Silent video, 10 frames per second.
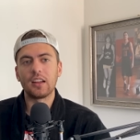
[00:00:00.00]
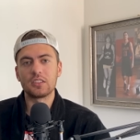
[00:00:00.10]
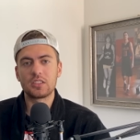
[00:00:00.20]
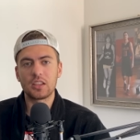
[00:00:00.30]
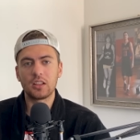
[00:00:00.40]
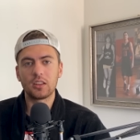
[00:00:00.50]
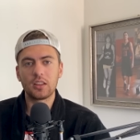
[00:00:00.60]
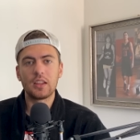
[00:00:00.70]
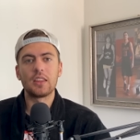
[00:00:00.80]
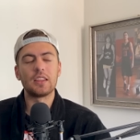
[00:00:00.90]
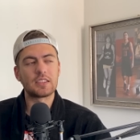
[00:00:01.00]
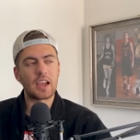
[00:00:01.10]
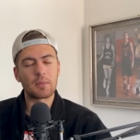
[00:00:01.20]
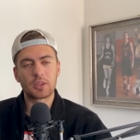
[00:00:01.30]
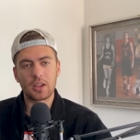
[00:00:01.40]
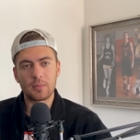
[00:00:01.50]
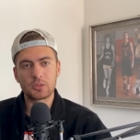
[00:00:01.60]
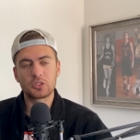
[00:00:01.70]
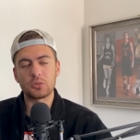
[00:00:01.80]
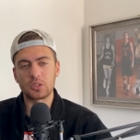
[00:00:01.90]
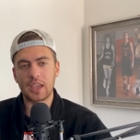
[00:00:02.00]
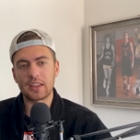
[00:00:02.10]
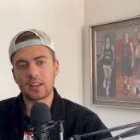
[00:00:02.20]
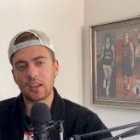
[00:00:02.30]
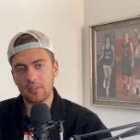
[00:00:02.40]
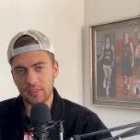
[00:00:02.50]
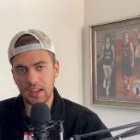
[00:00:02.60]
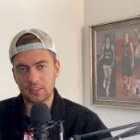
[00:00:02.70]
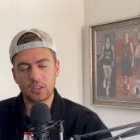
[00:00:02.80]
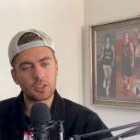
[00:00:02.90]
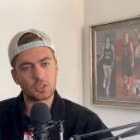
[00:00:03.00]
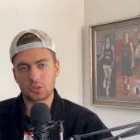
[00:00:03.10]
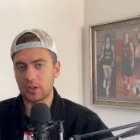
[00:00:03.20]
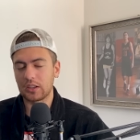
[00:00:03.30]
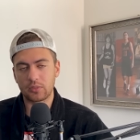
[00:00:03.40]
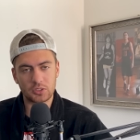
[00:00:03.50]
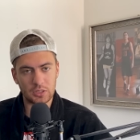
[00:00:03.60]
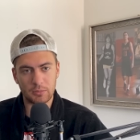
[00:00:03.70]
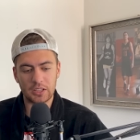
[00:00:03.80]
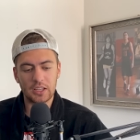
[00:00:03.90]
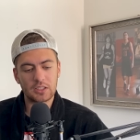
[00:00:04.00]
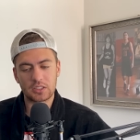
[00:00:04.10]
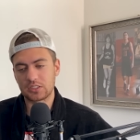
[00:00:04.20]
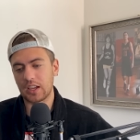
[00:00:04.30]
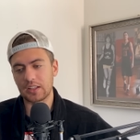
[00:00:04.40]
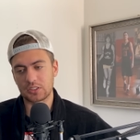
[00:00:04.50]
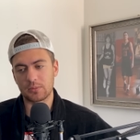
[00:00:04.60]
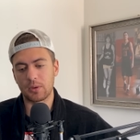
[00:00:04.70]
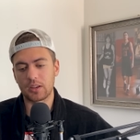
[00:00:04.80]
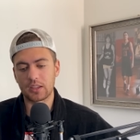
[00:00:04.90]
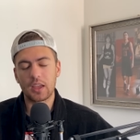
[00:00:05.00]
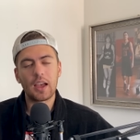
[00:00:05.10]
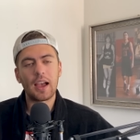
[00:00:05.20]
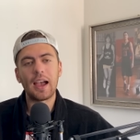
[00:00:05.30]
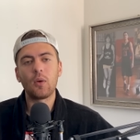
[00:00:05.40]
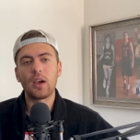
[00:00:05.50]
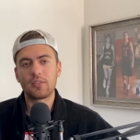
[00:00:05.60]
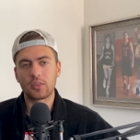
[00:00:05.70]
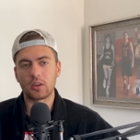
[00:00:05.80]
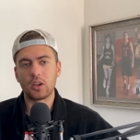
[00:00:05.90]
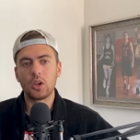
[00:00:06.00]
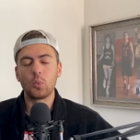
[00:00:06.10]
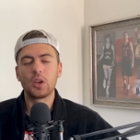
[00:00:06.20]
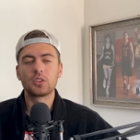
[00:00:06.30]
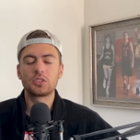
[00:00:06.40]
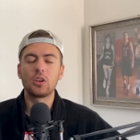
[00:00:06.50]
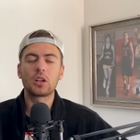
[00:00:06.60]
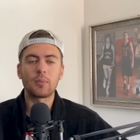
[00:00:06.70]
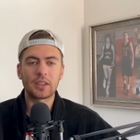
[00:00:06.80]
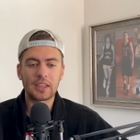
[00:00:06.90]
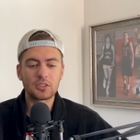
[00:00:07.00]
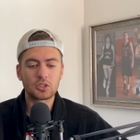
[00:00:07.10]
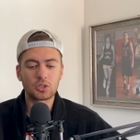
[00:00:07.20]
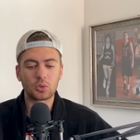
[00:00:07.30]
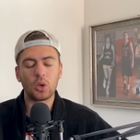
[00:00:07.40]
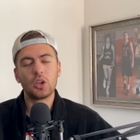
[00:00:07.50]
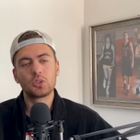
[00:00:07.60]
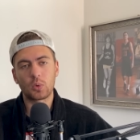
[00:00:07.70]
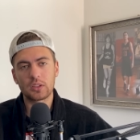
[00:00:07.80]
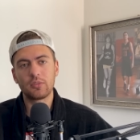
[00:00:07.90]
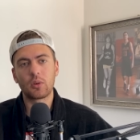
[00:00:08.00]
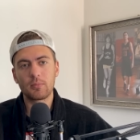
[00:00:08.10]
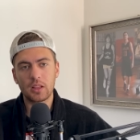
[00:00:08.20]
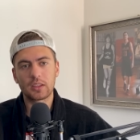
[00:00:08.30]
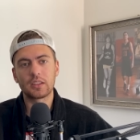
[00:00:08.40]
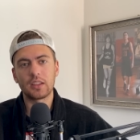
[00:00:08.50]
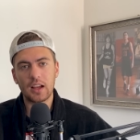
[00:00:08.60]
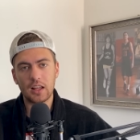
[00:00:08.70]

until the time comes to get a vet, to trade for somebody, to sign somebody. However, we are still coming into $24 million,